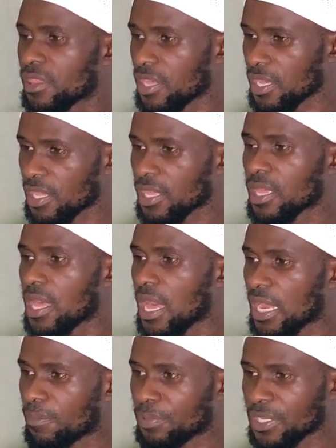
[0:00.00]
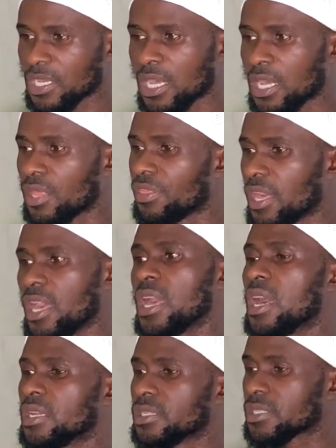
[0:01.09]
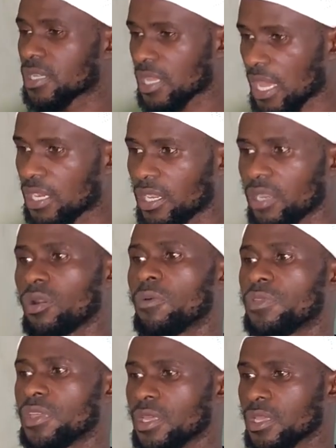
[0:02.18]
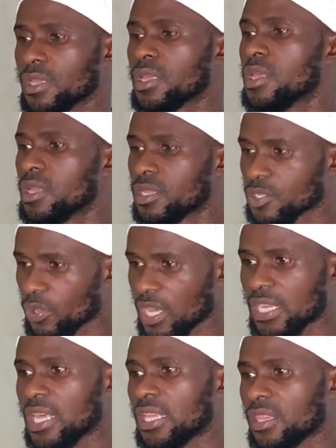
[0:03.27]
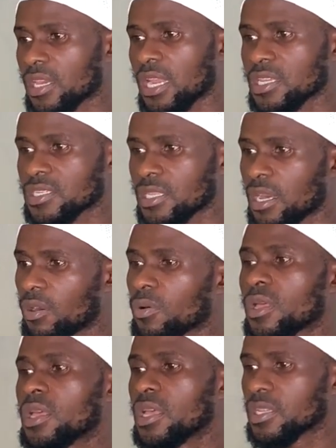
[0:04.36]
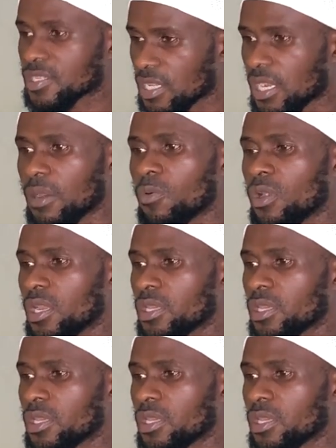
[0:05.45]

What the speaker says: the al-bina there and al-i'rab there. So we can end the class now. Assalamu